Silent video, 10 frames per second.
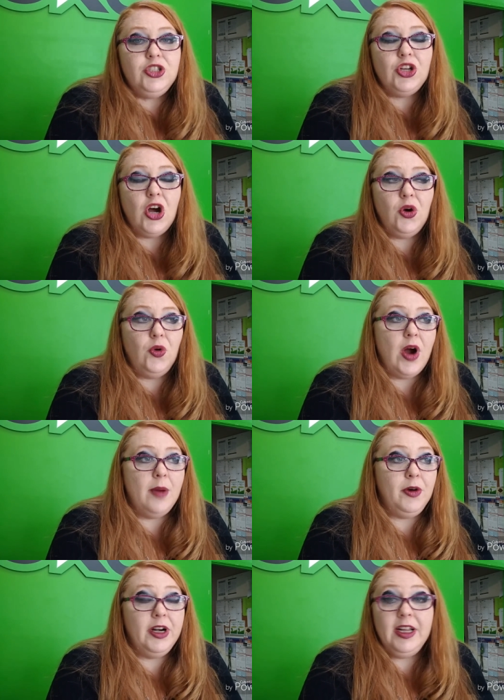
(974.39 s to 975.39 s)
So
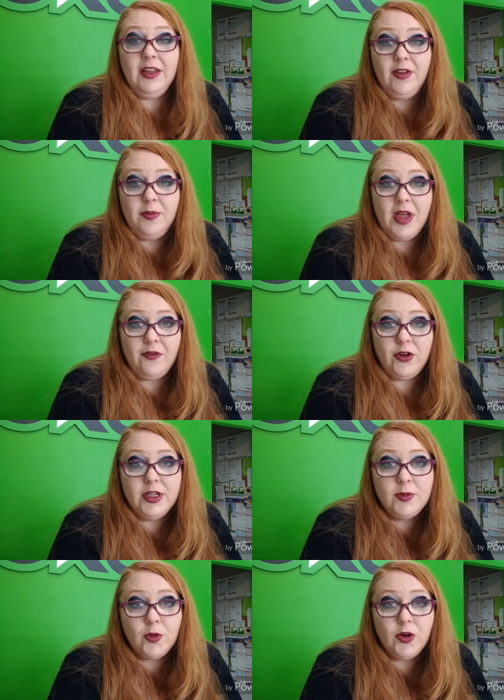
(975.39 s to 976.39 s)
I'm going to give him that for
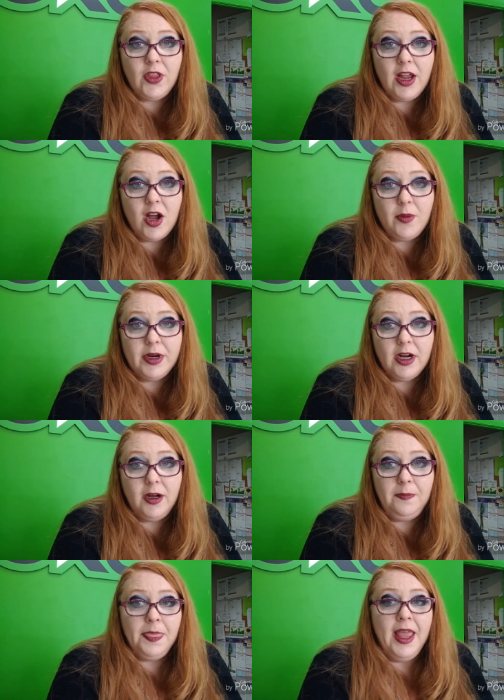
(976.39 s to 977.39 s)
his birthday coming
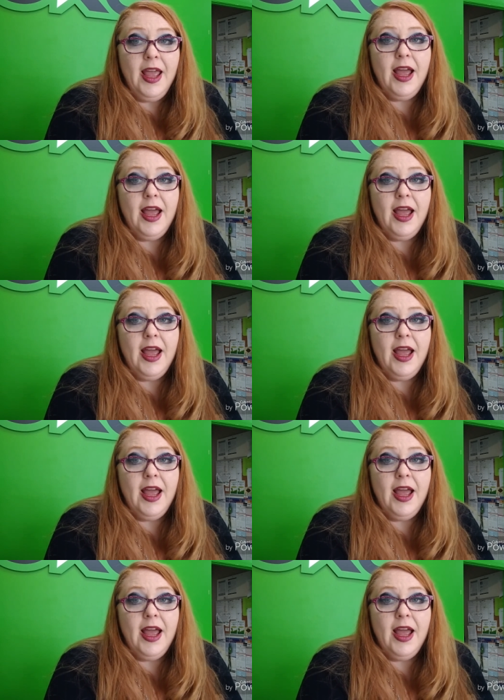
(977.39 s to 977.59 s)
up,